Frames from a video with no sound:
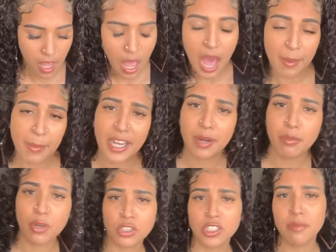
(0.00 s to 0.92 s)
I'm about to
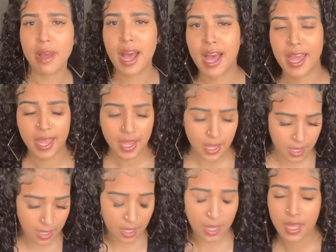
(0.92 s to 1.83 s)
blow dry my hair.
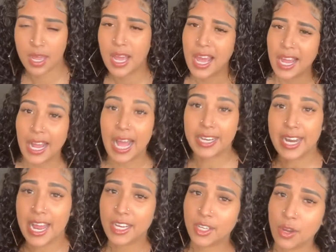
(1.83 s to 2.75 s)
And
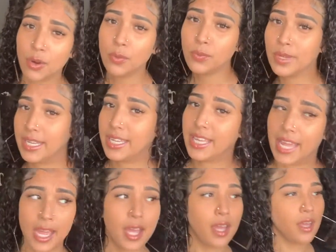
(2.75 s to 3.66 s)
I don't really
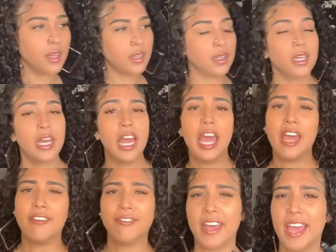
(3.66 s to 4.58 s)
care
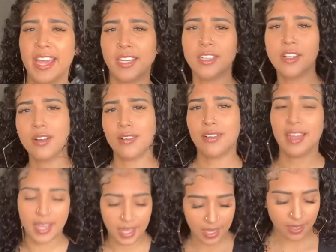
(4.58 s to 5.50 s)
if I hate or gon'
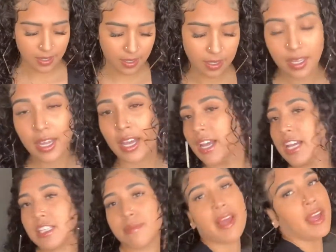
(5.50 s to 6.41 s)
hate, cause
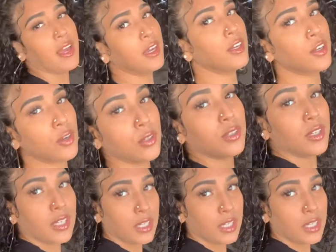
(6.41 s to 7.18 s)
my hair gon' look